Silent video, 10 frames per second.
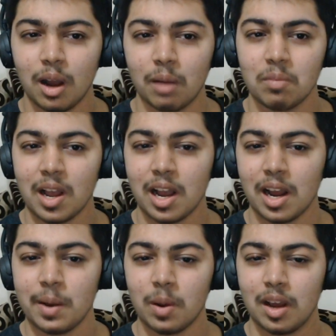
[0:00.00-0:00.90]
Um,
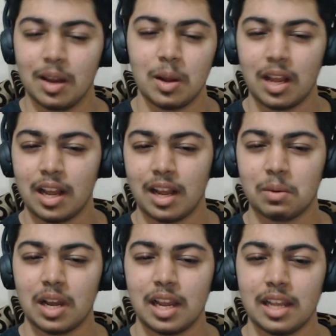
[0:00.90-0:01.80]
and
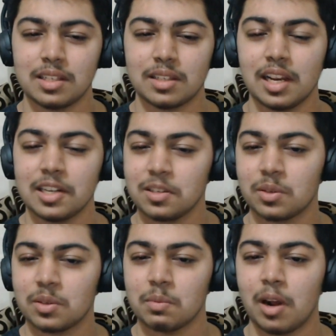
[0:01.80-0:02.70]
is it
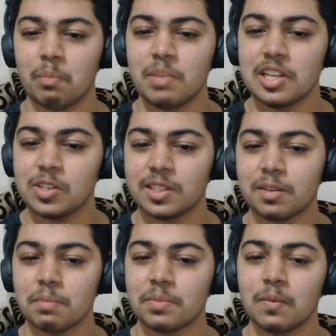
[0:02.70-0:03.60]
is uh,
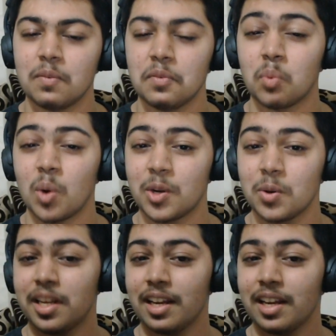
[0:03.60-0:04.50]
majorly something we
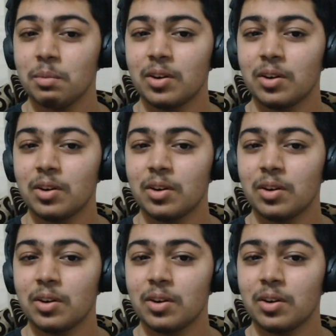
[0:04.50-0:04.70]
want to care